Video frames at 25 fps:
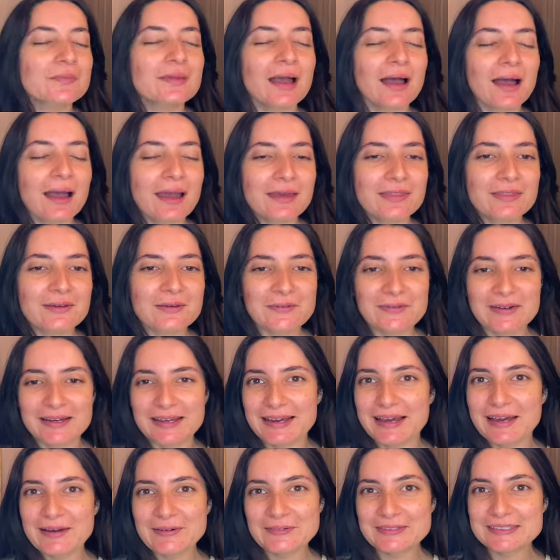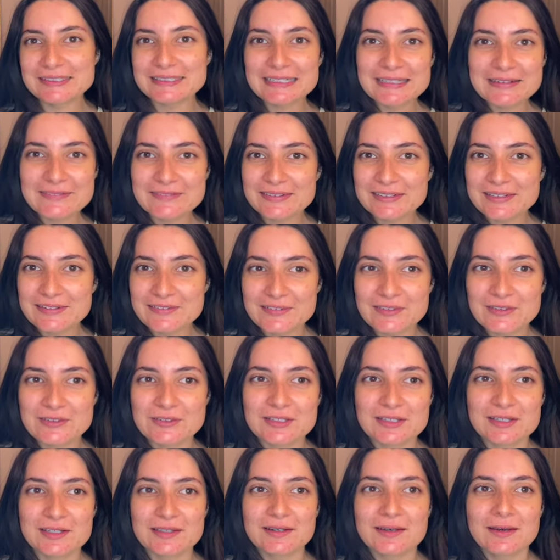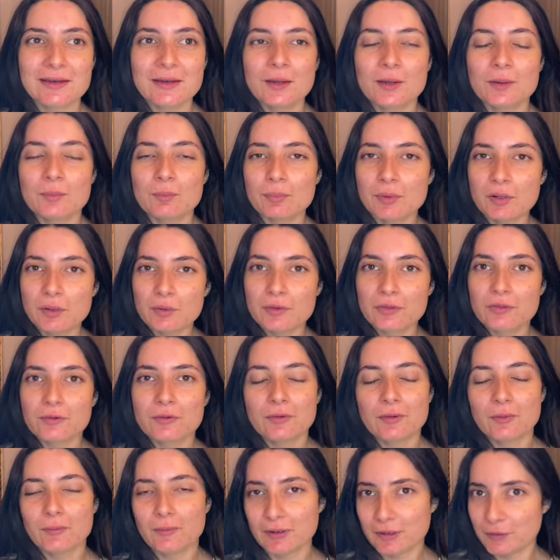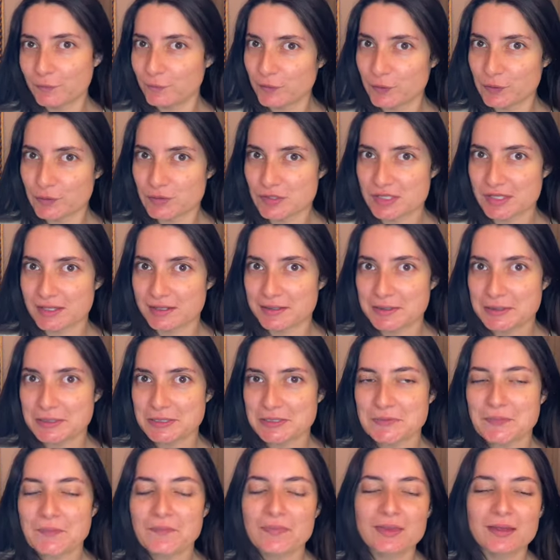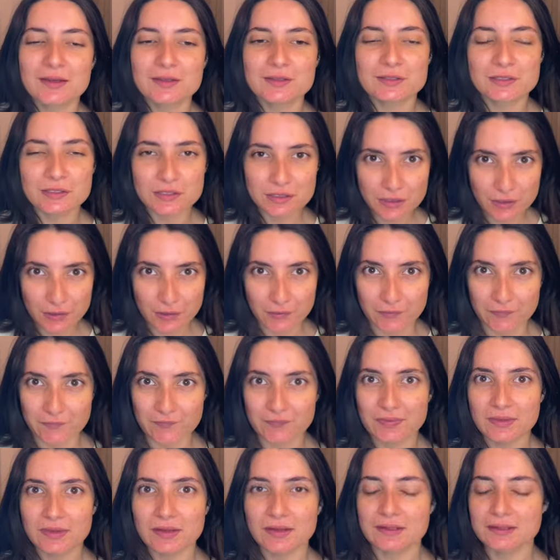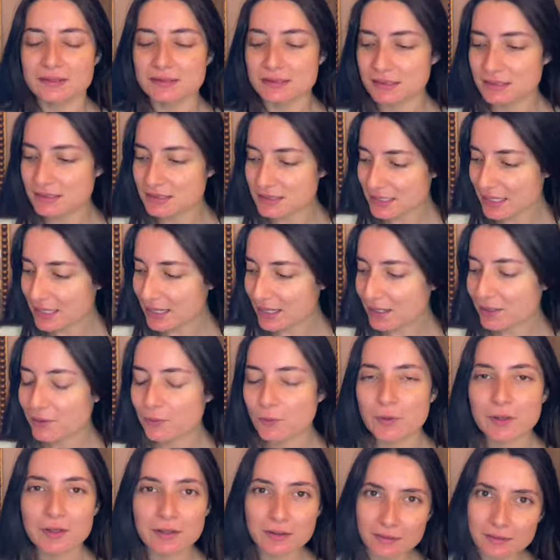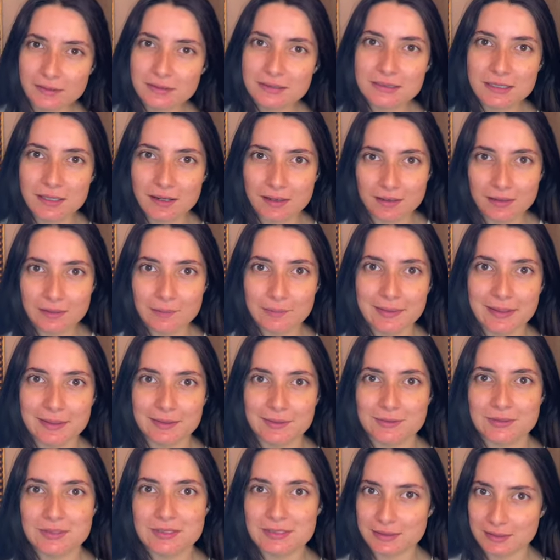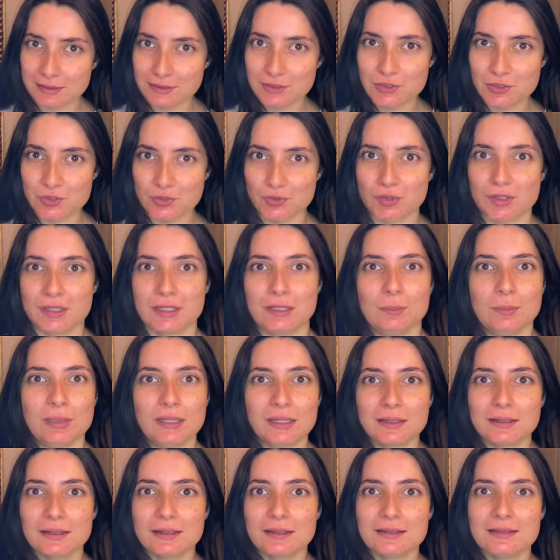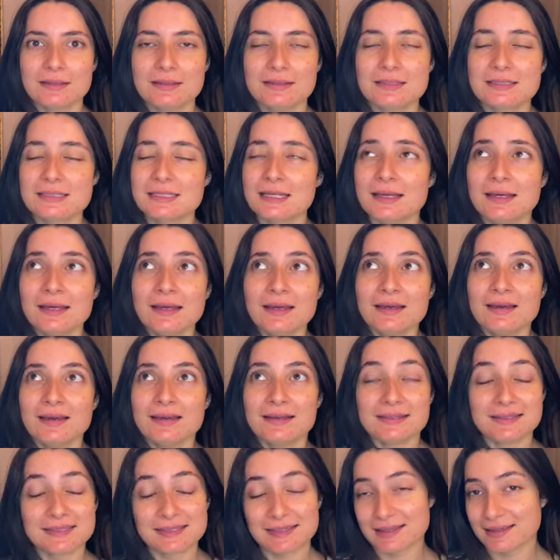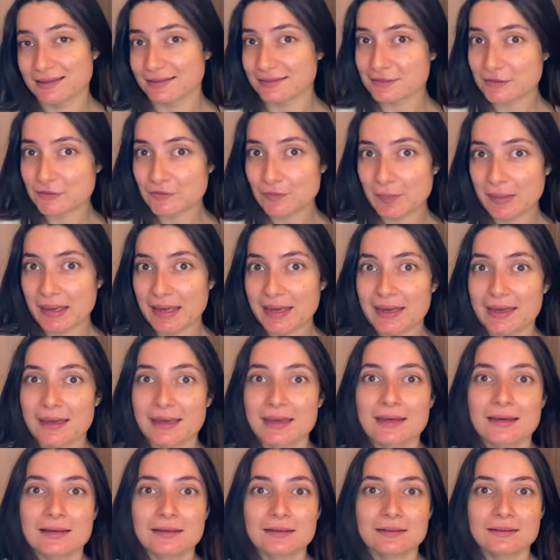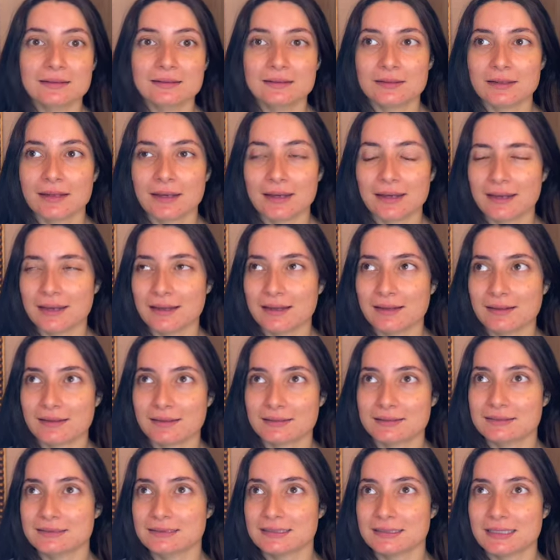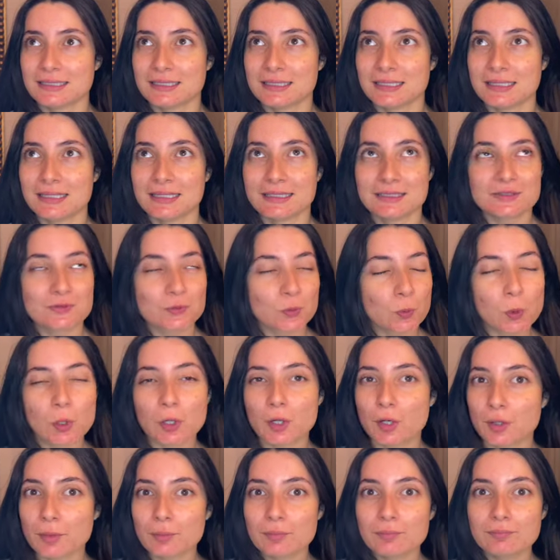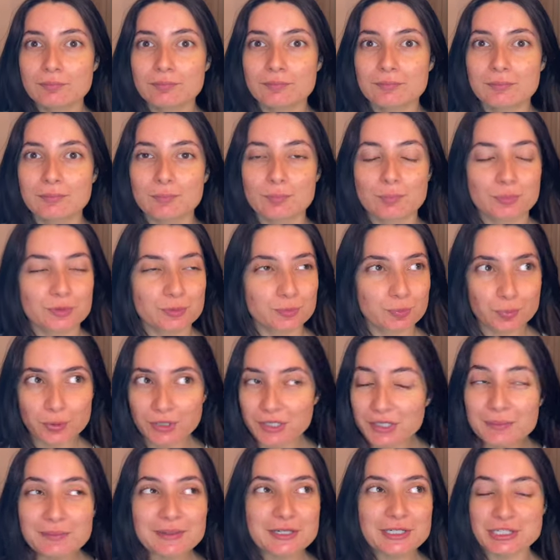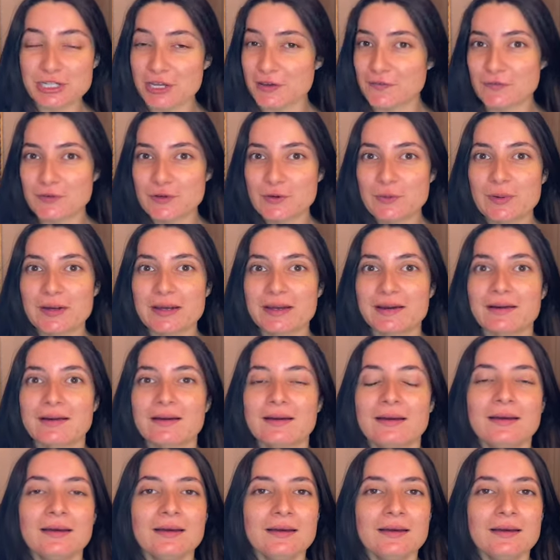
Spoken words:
Either way, I would love it if you did both or one of those things. So today we're going to talk about sunscreen because it's the end of May and it's warm pretty much everywhere.